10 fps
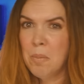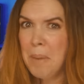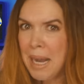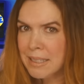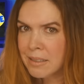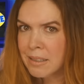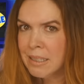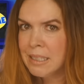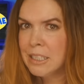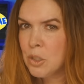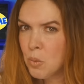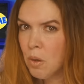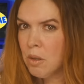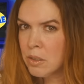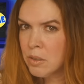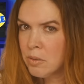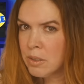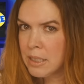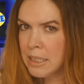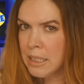But did you also
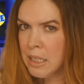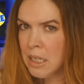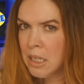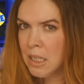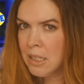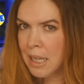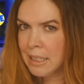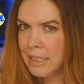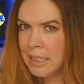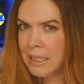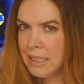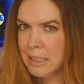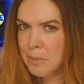see that it